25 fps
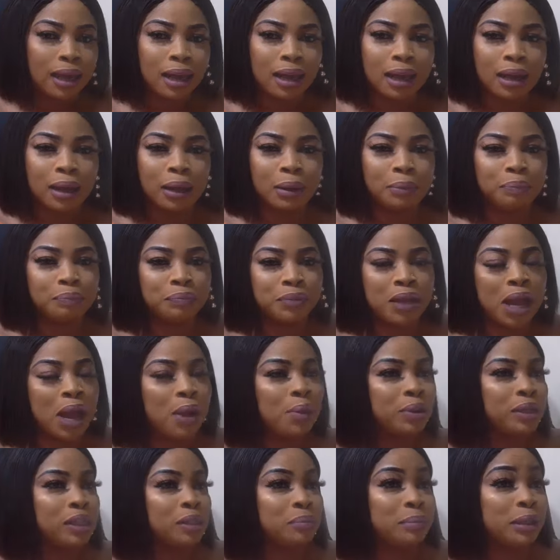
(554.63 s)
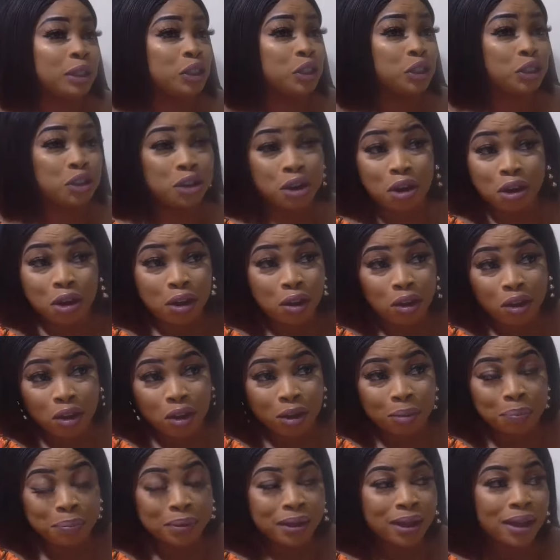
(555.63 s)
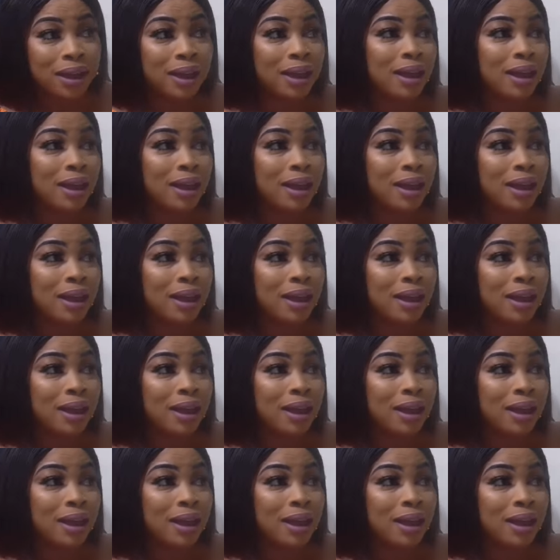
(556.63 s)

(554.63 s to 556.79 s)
how is my job?